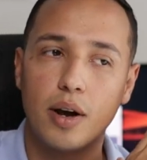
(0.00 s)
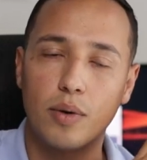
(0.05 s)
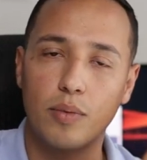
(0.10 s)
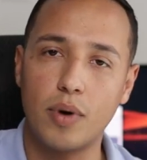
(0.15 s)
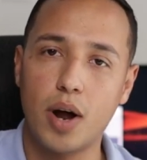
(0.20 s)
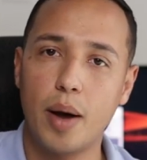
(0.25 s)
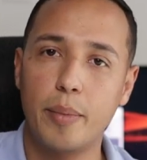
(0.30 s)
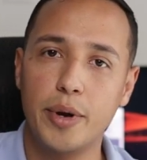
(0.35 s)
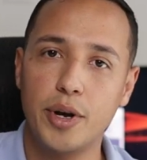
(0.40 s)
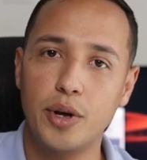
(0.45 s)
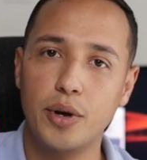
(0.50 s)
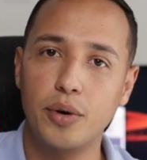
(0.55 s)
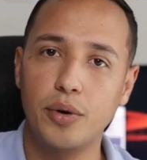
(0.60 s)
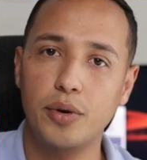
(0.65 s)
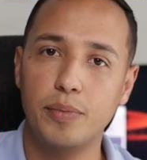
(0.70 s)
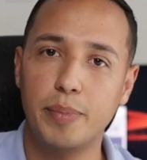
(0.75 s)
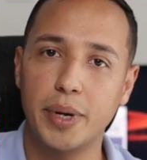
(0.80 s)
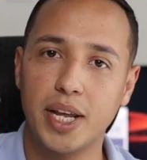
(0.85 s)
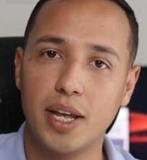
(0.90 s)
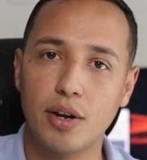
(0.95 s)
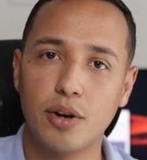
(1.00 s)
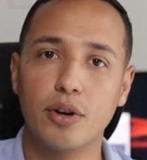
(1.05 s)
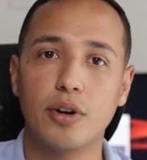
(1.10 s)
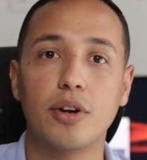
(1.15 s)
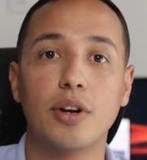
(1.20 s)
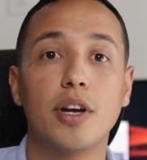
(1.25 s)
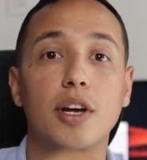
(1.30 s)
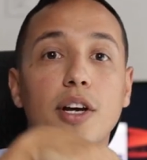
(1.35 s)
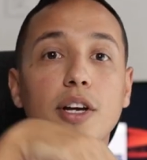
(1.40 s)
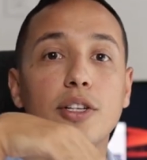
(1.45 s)
Robinhood
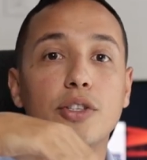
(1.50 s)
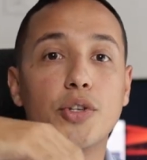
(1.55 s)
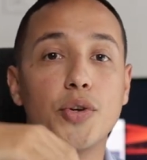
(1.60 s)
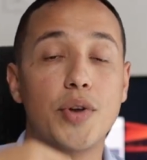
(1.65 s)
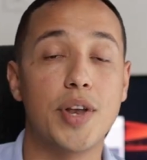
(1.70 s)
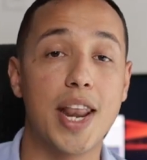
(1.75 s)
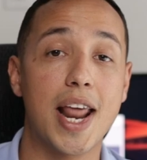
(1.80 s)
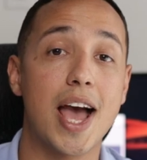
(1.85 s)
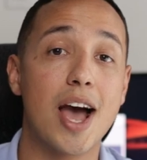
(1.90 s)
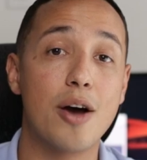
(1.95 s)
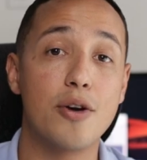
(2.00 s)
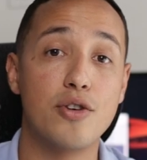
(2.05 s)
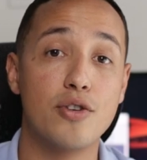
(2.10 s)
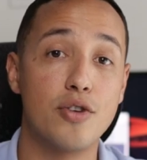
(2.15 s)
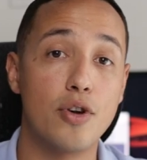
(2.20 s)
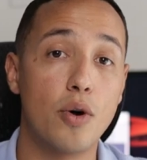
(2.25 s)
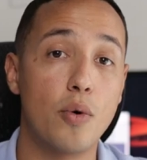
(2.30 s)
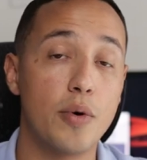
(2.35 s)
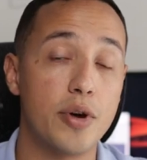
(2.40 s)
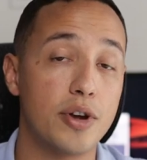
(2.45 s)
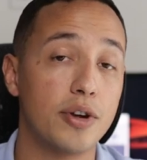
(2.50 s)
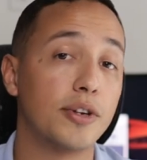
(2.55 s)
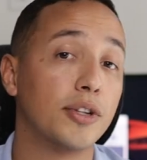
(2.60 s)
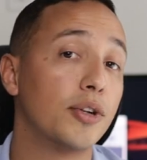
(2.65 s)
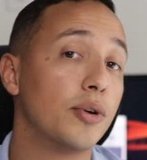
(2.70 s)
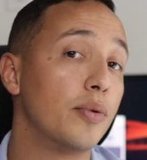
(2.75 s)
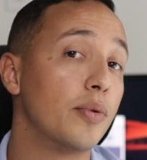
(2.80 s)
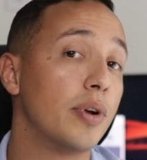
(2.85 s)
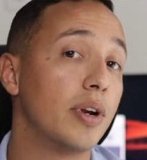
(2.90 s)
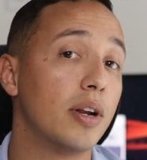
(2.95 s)
beginner to now you know what you're
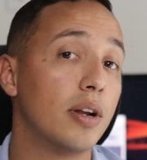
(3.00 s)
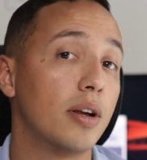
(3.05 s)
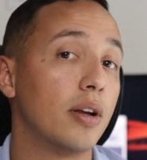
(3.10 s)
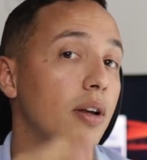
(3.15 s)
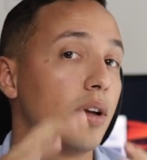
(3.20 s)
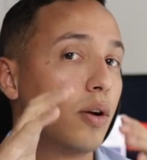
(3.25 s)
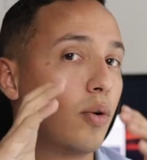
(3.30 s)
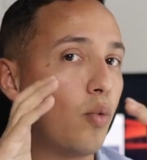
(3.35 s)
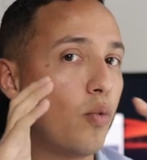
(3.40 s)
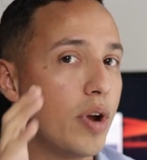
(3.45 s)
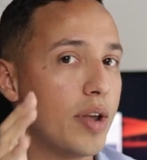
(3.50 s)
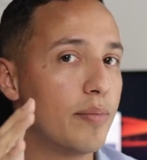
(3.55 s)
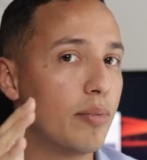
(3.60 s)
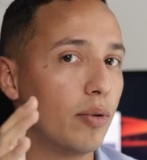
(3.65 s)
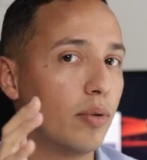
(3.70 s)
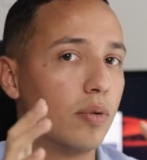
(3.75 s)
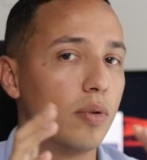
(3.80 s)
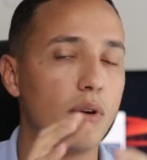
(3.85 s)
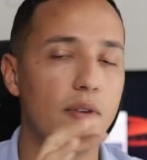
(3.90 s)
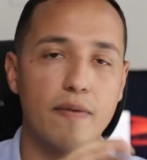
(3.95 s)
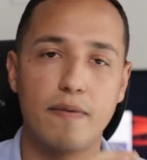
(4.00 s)
doing, Webull.